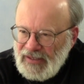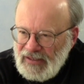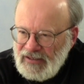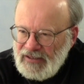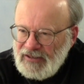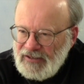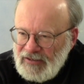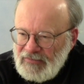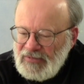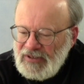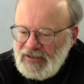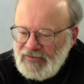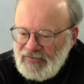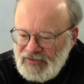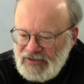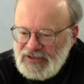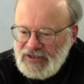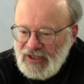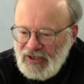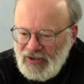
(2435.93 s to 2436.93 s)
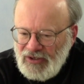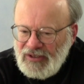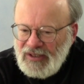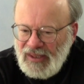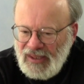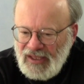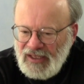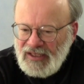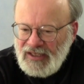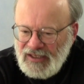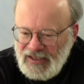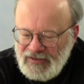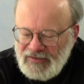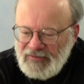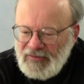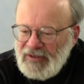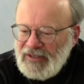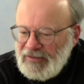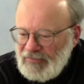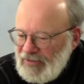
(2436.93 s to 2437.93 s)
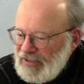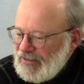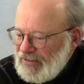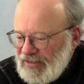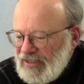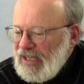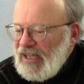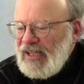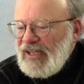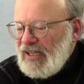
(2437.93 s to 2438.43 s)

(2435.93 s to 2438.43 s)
Yeah, I mean, if it's a good thing, well, I mean,